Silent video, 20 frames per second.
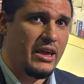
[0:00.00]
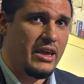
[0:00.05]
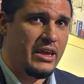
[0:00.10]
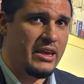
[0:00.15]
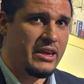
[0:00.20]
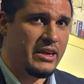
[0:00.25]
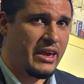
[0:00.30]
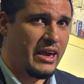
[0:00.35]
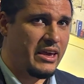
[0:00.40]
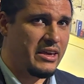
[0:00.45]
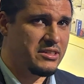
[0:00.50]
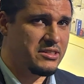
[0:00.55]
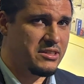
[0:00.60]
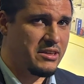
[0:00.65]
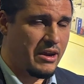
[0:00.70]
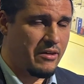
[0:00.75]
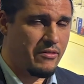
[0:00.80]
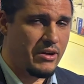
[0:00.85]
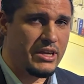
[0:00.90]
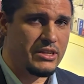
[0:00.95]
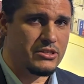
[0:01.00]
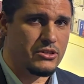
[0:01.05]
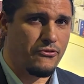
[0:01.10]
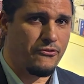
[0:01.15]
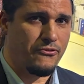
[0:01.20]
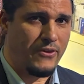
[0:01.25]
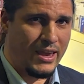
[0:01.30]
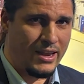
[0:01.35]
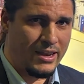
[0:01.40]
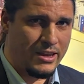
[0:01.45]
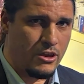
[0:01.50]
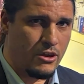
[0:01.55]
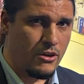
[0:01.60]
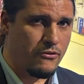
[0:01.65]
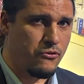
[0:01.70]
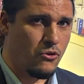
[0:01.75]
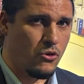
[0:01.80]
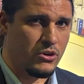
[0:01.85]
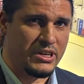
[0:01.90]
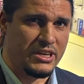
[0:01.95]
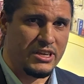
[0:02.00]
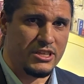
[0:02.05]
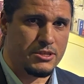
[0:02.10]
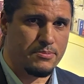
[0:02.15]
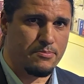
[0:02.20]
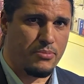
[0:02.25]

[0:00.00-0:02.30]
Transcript: in case there is a failure for these